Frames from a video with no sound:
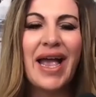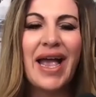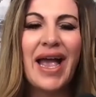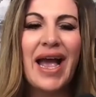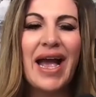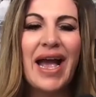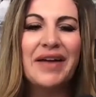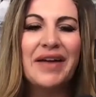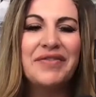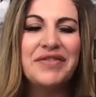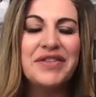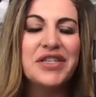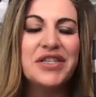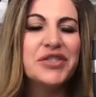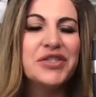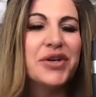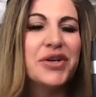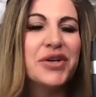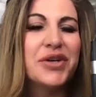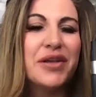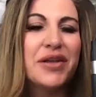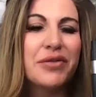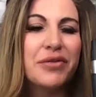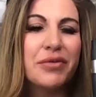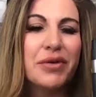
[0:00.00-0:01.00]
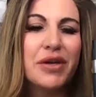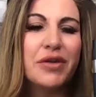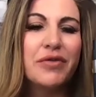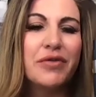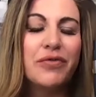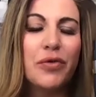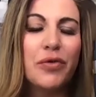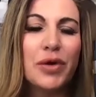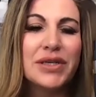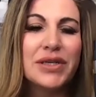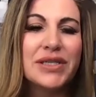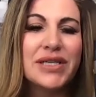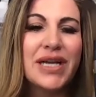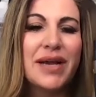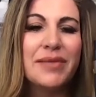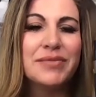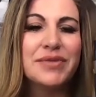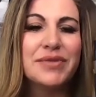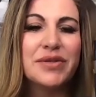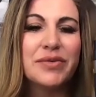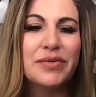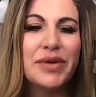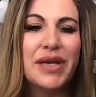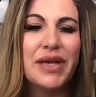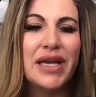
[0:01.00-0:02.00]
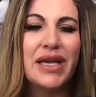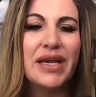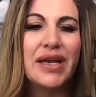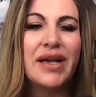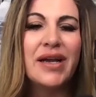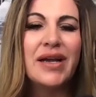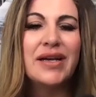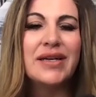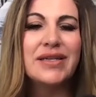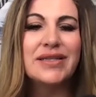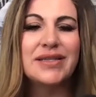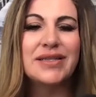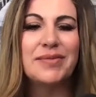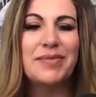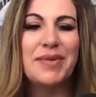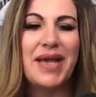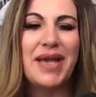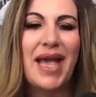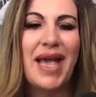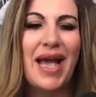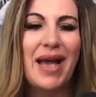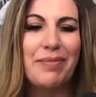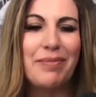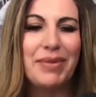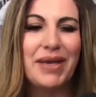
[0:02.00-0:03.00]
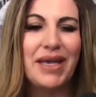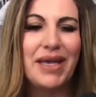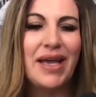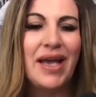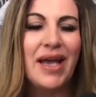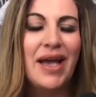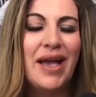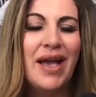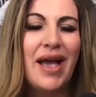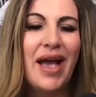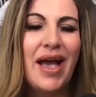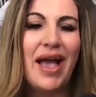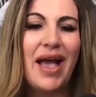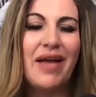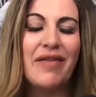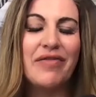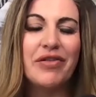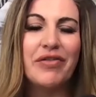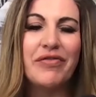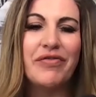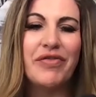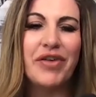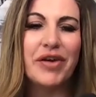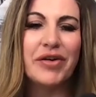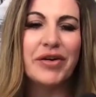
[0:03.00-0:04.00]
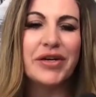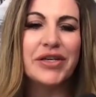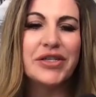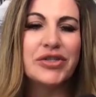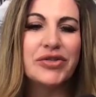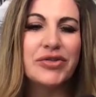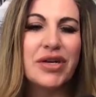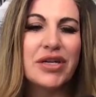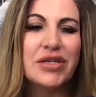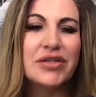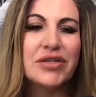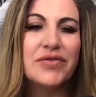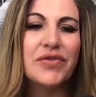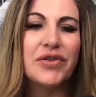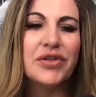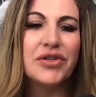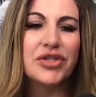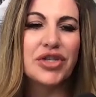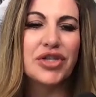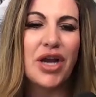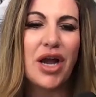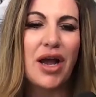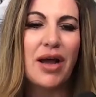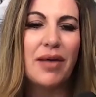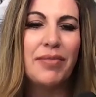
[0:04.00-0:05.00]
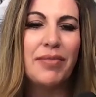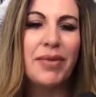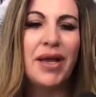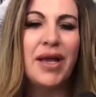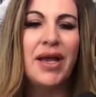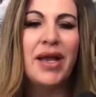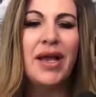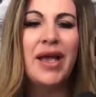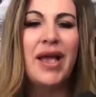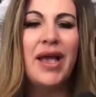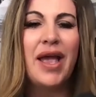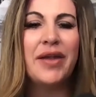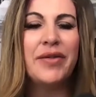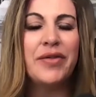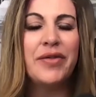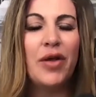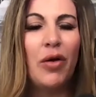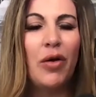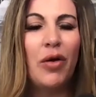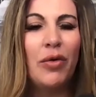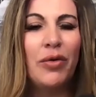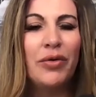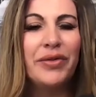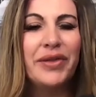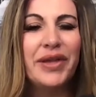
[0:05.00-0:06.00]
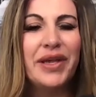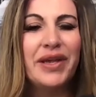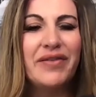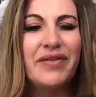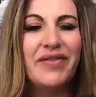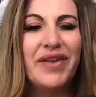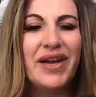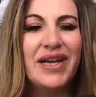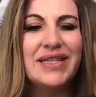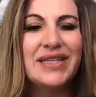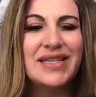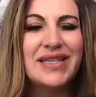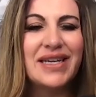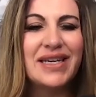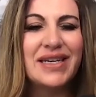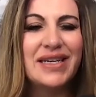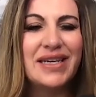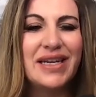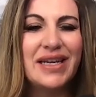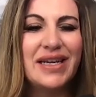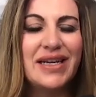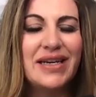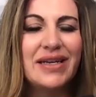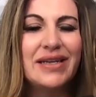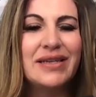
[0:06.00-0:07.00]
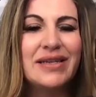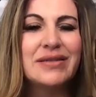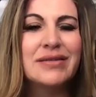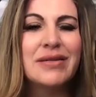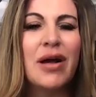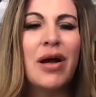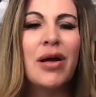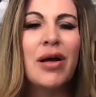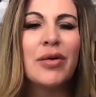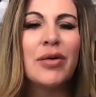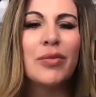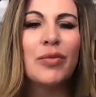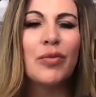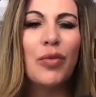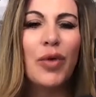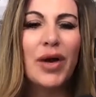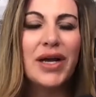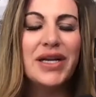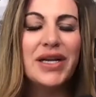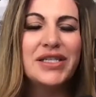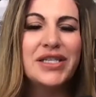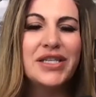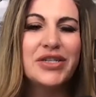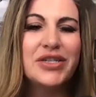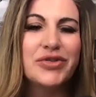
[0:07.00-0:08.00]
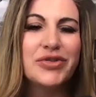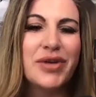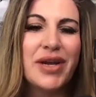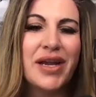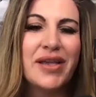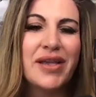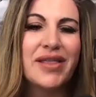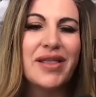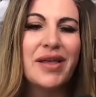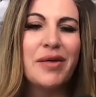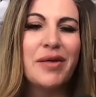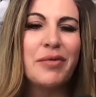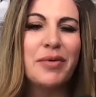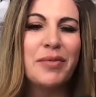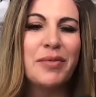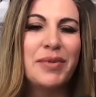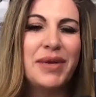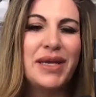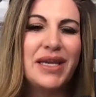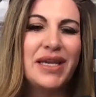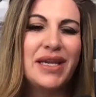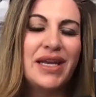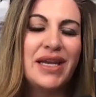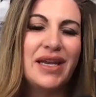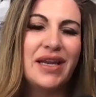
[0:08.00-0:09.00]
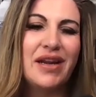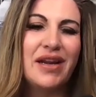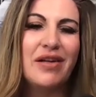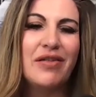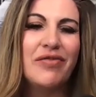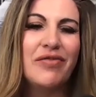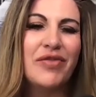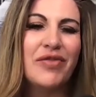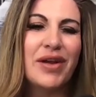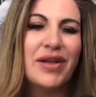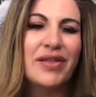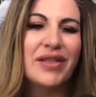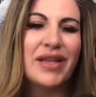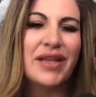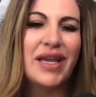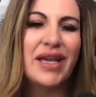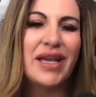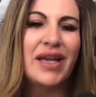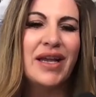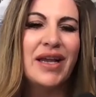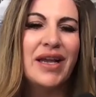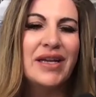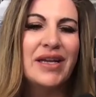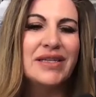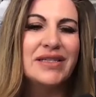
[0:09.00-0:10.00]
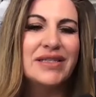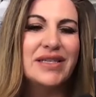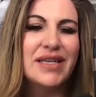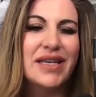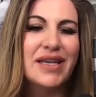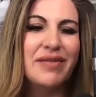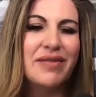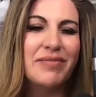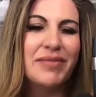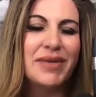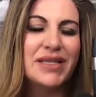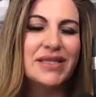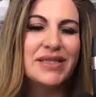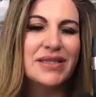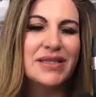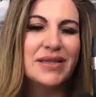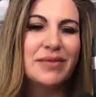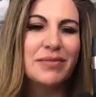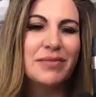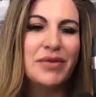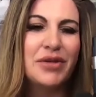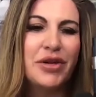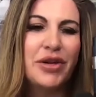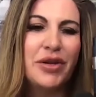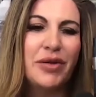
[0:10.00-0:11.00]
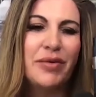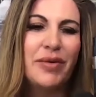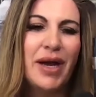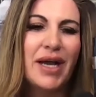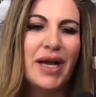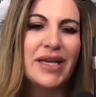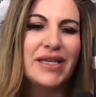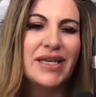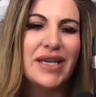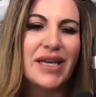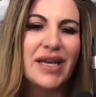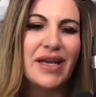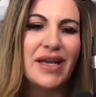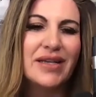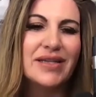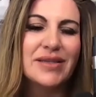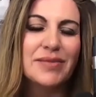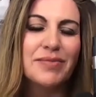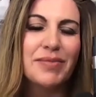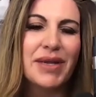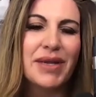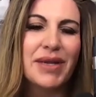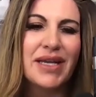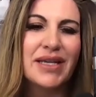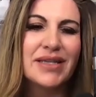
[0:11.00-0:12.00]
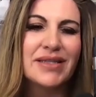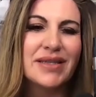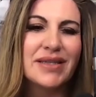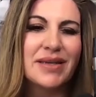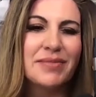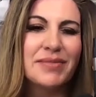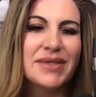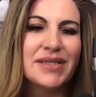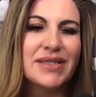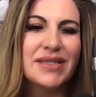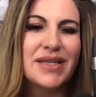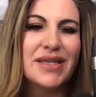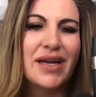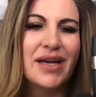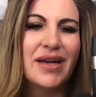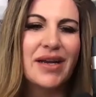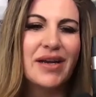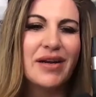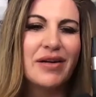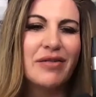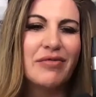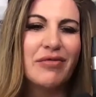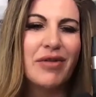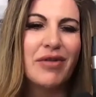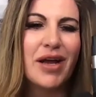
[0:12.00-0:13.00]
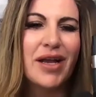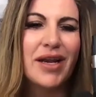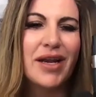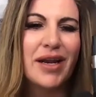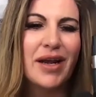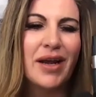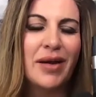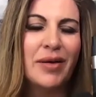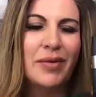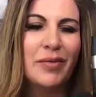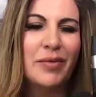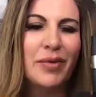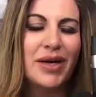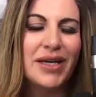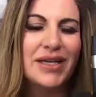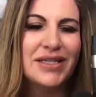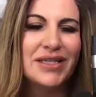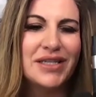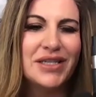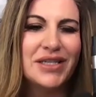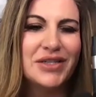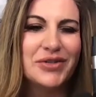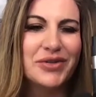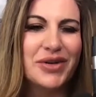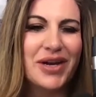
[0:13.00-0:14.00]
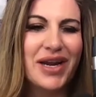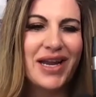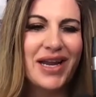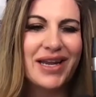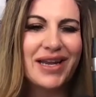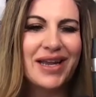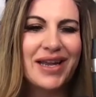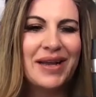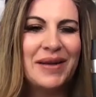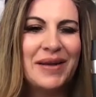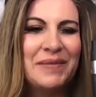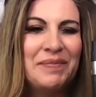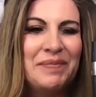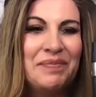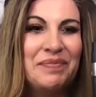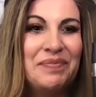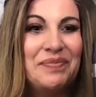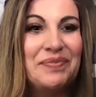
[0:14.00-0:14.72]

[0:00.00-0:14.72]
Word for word: I have to drink three to four times a week to be happy. I have a very stressful job, and the only advice I need is on what to drink that would be keto friendly to give me some new ideas because I'm stuck in a rut on what to drink.